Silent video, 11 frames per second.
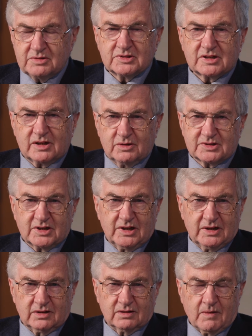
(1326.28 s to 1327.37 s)
he was close to
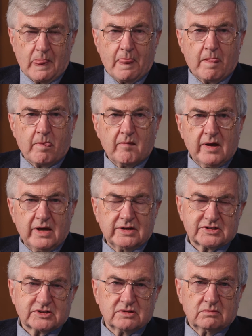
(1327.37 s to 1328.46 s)
Hitler,
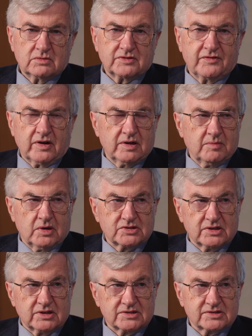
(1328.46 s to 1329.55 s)
Hess was very much
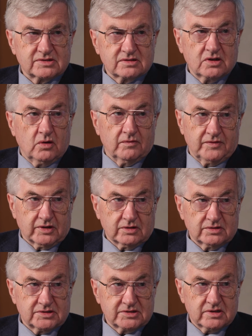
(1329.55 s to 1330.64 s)
in his
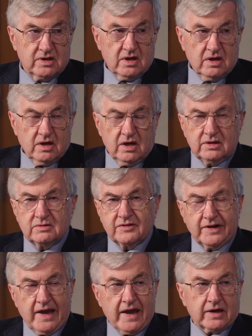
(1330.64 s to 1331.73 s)
confidence, and he was
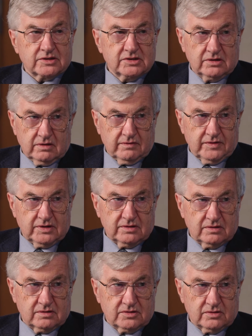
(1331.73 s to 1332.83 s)
very active
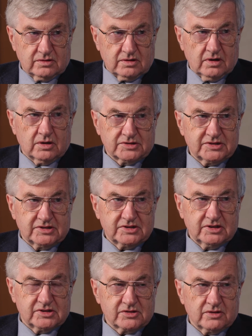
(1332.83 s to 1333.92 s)
during the Nazi
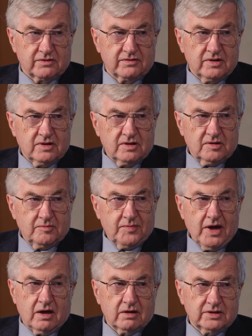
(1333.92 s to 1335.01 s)
seizure of
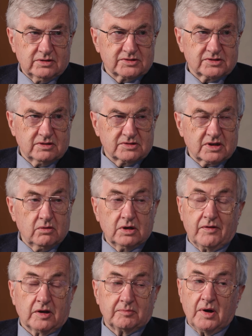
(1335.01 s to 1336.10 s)
power. He was a
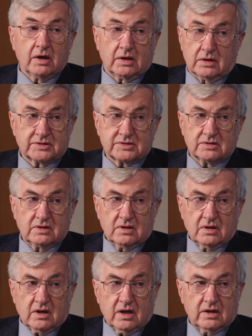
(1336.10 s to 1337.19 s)
qualified pilot,
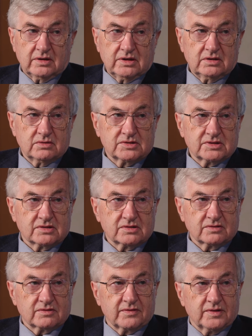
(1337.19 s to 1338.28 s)
and he used to
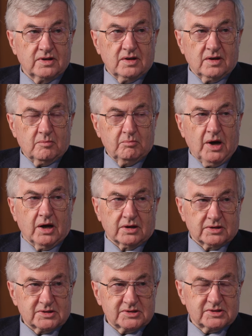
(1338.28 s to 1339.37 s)
sort of
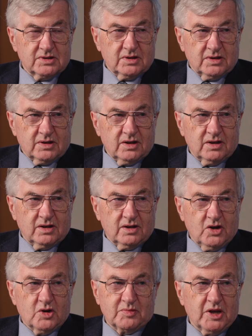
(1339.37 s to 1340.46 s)
buzz
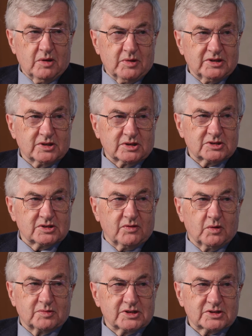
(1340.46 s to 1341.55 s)
open-air meetings of
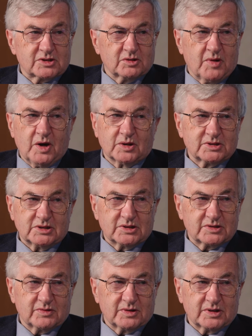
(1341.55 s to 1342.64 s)
oppositional
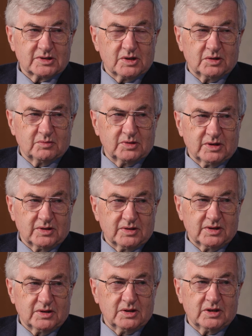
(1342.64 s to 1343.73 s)
parties, for example, in
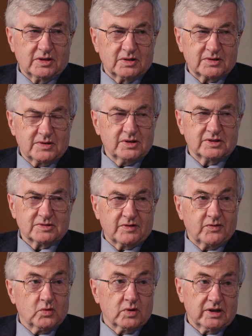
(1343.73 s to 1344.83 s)
the early 1930s,
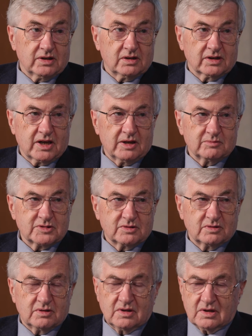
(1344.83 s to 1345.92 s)
before Hitler came
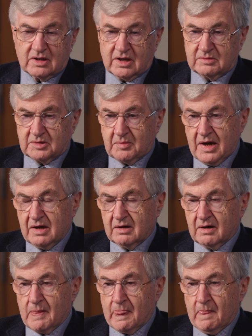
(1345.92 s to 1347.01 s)
to power.